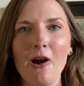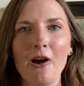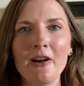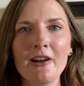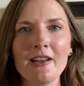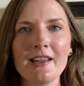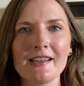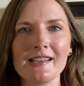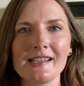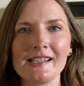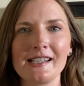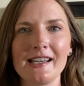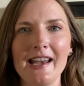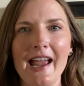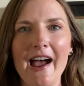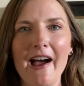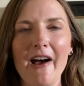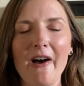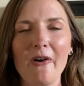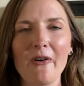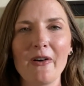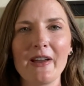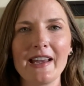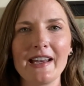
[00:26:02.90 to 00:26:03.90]
artist
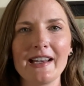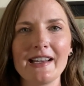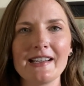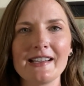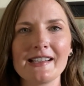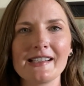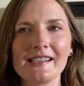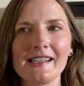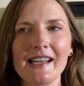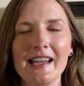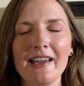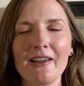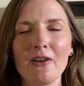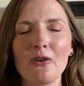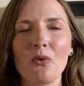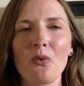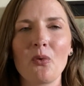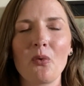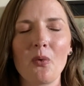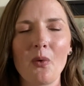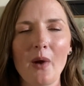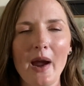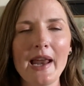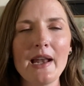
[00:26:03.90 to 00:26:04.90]
now. It is
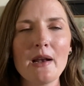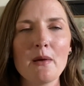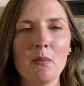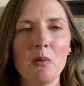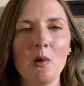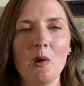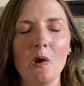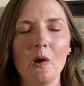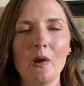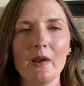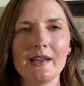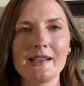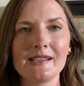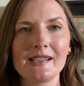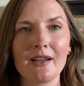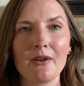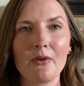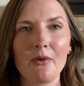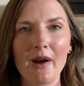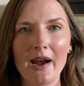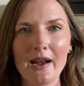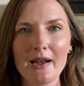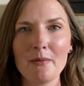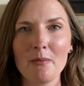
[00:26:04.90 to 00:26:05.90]
incredible. It's
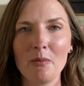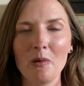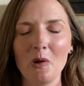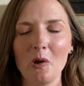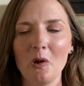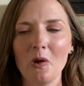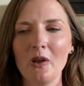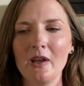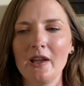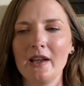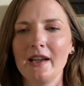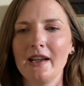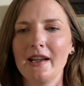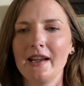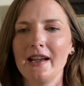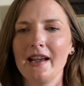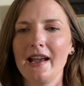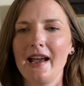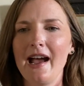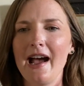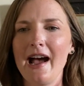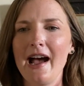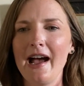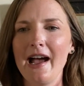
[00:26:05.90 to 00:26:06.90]
incredible.
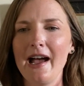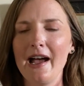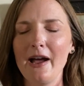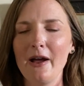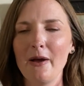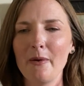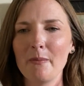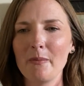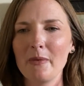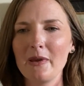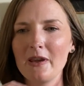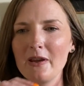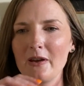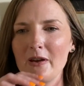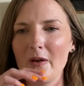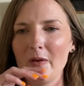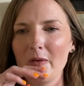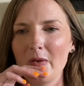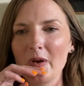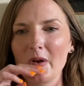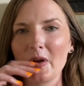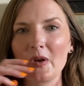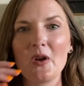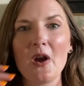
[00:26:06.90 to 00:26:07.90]

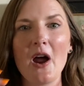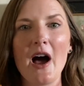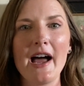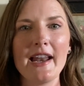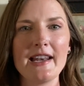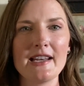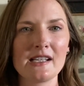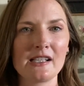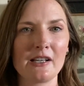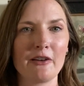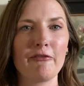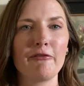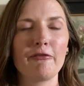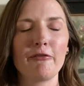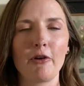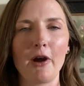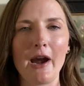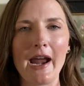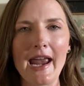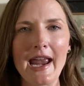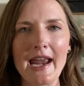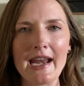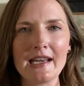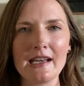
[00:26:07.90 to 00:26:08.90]
They're not as
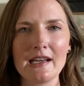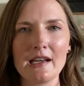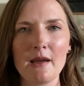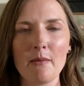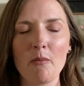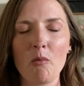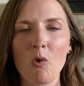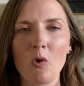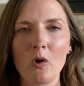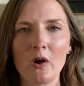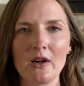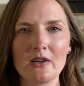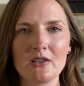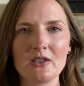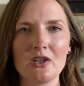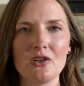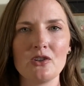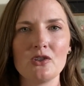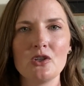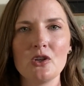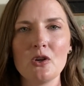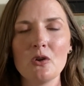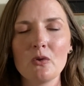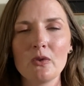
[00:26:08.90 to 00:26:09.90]
afraid anymore to
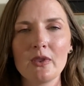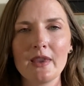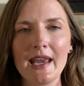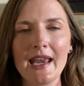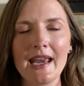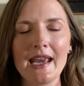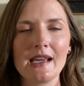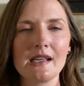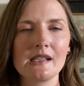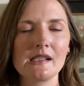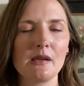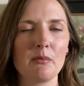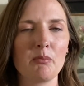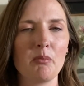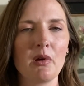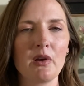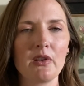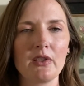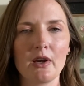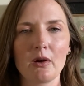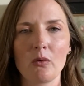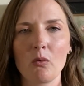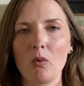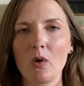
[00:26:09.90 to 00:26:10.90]
do things, to
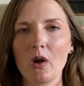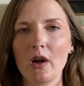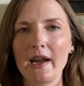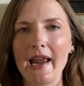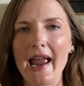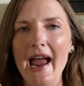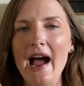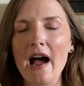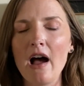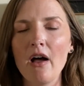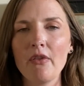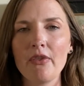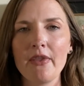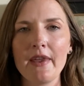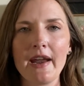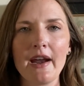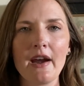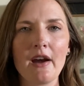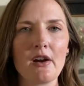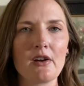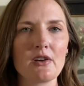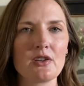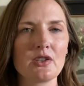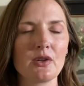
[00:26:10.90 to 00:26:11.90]
put their work out
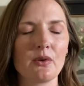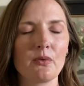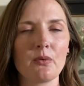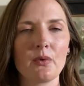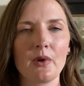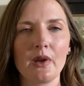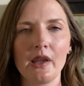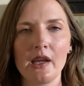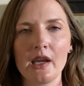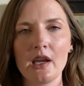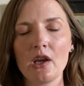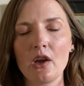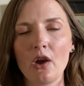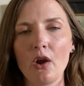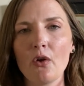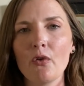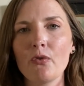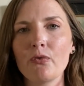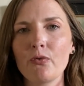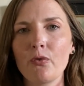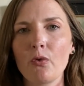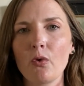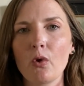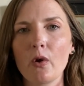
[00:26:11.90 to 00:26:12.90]
there, to really go
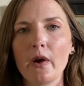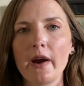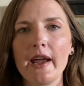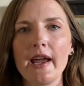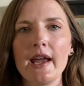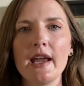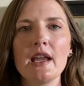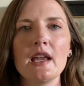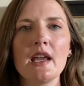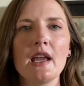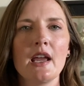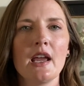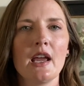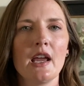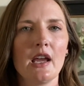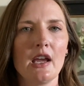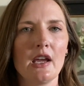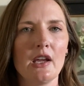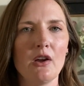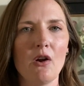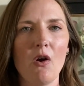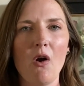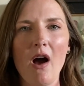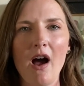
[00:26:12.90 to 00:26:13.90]
for it.
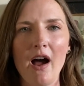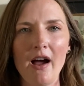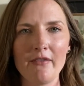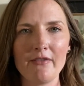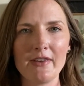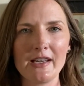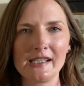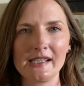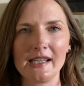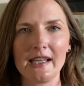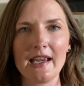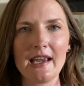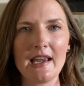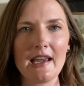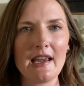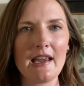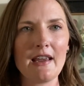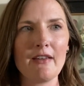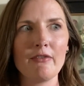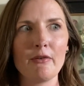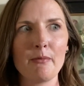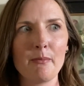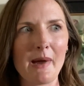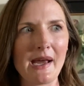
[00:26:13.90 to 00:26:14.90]
Obviously,
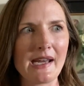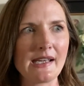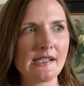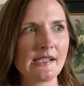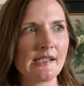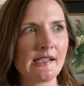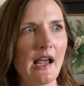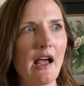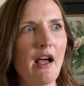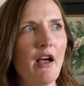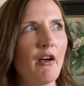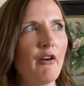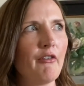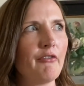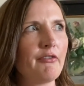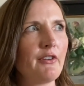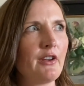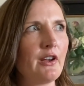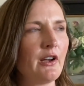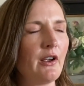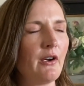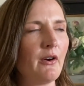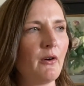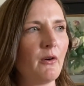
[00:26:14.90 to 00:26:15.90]
even myself,
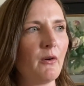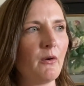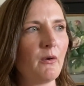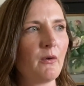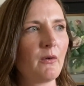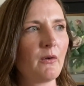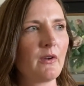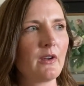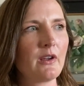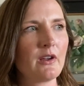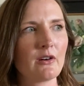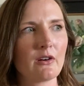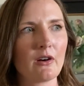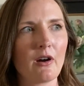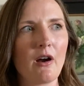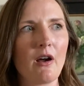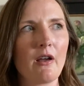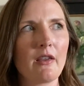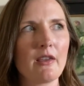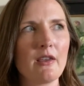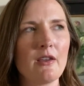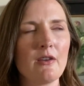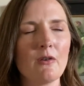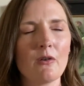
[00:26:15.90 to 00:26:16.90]

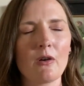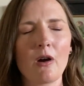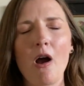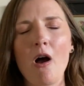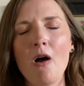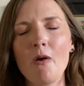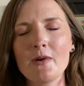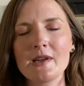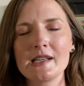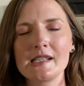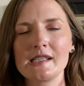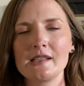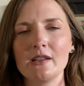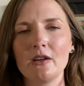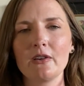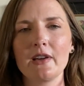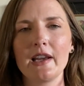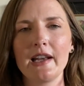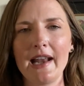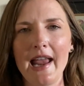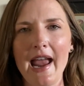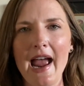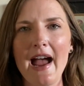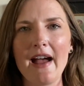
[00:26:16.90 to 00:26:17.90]
you're always still
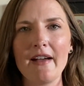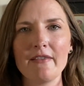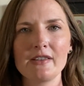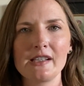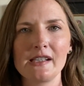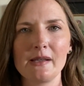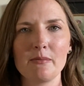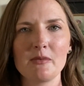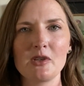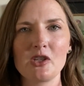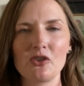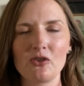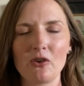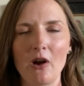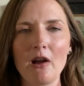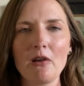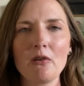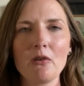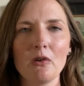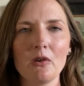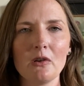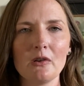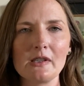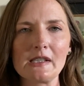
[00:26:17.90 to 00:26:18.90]
going to have some
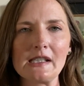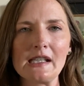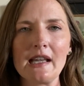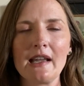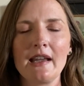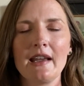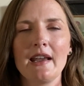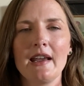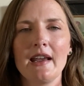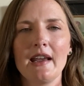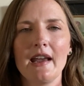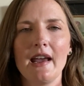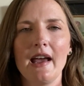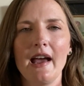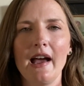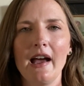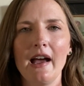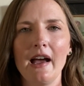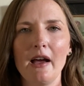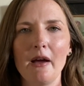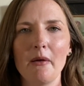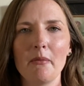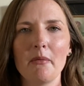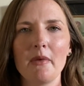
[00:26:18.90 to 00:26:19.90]
struggles
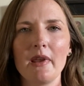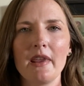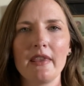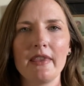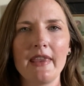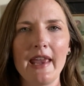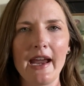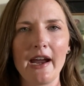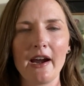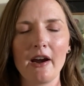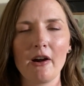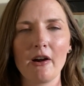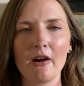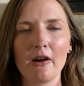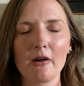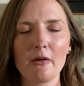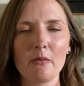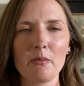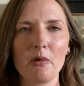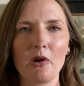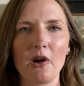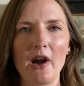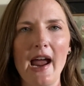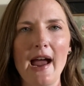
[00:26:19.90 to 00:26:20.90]
there
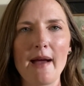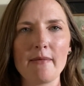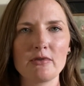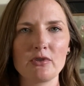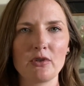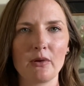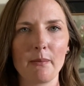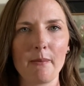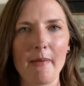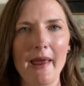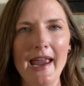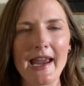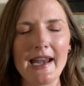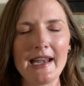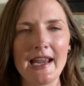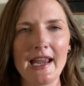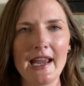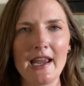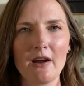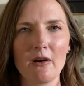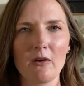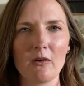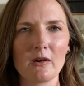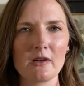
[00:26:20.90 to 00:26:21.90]
perhaps
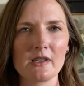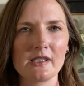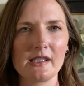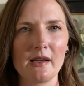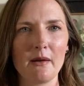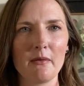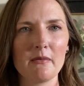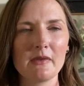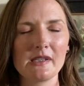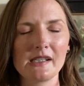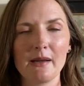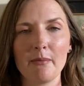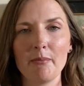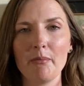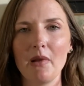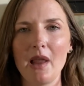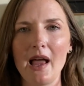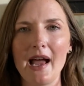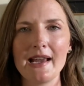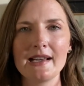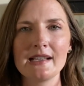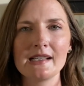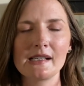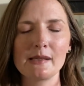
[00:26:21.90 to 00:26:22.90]
remaining, or some
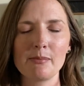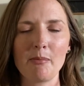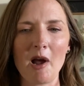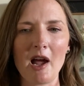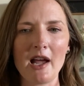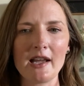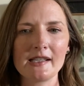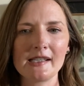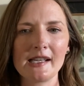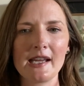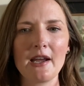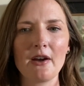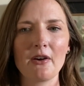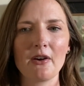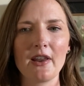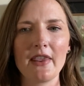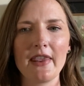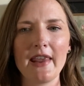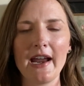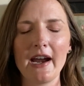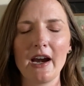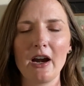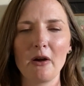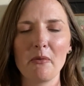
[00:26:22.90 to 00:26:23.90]
blind spots here
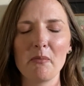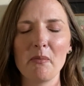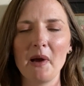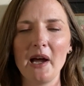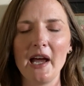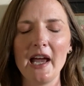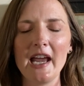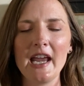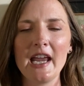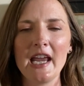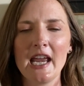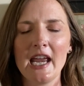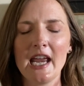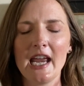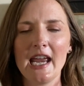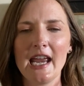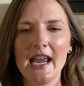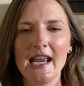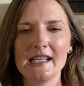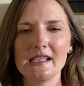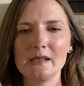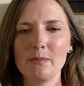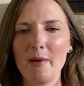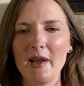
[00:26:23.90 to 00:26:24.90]
and there, but
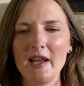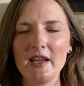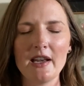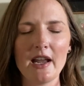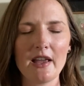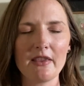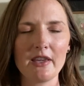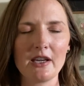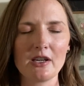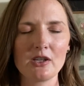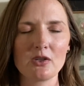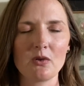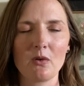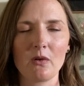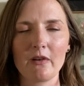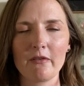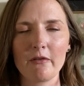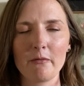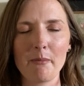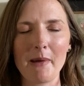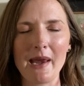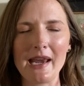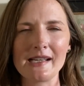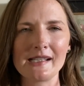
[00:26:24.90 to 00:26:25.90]
it's been nothing short of
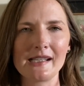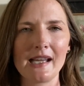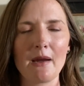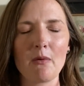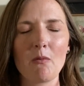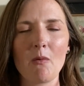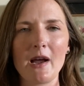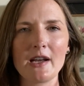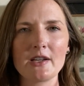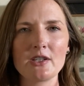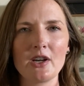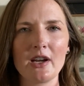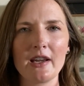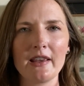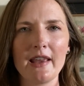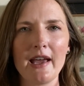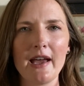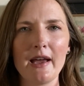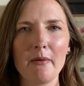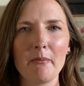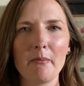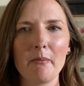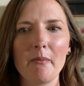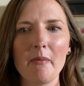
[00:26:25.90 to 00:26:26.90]
amazing watching
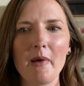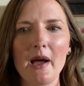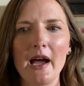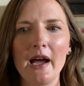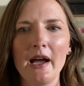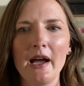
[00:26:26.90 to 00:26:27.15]
them